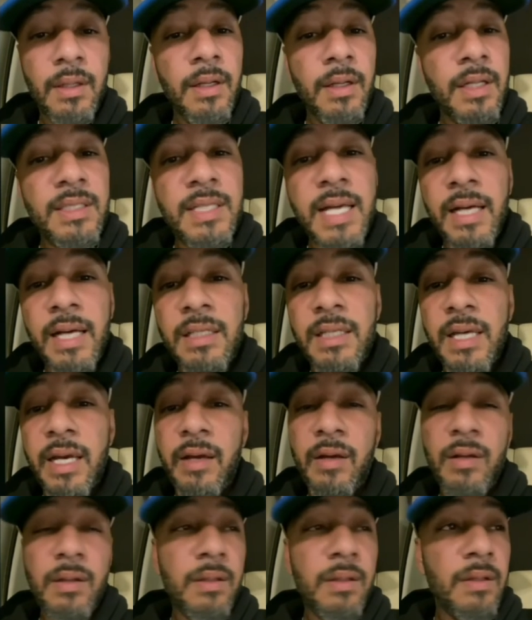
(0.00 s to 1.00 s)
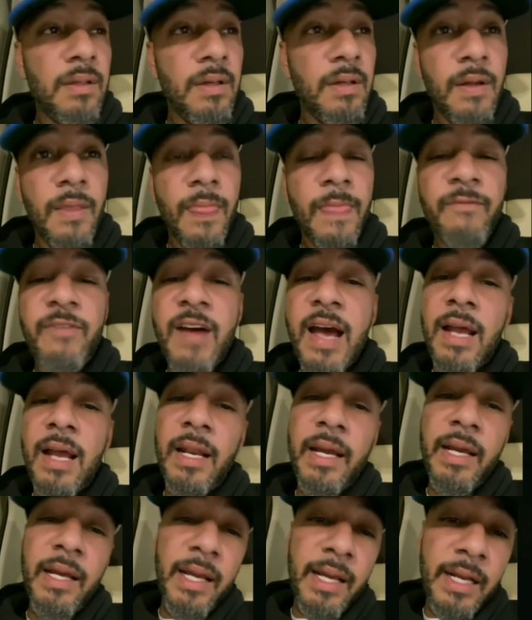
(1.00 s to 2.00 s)
Because X ain't
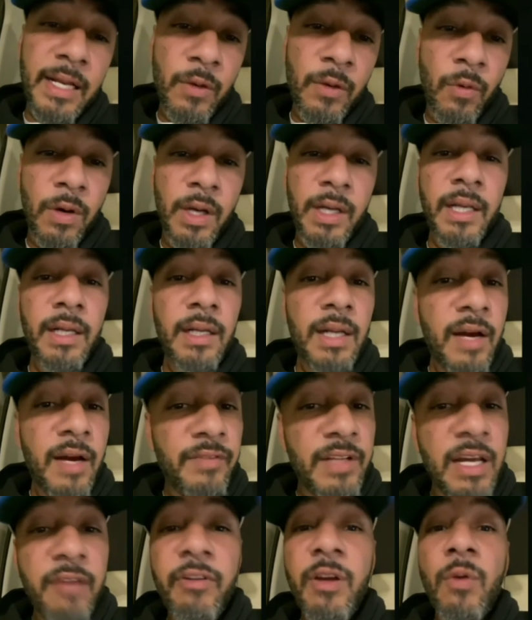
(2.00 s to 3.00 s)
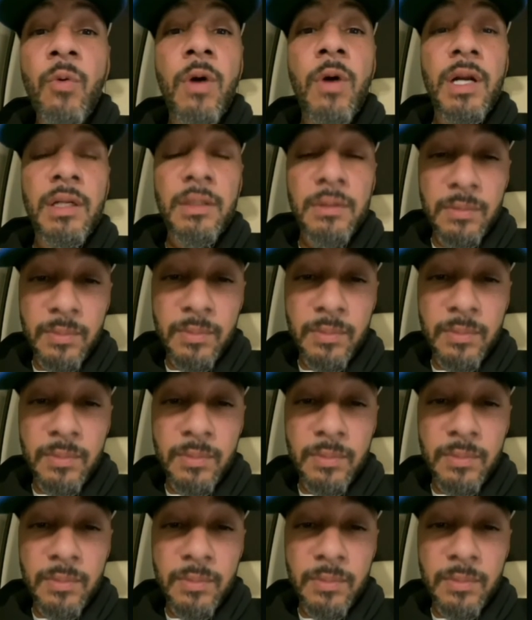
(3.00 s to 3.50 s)
violate anyone. He loved everyone.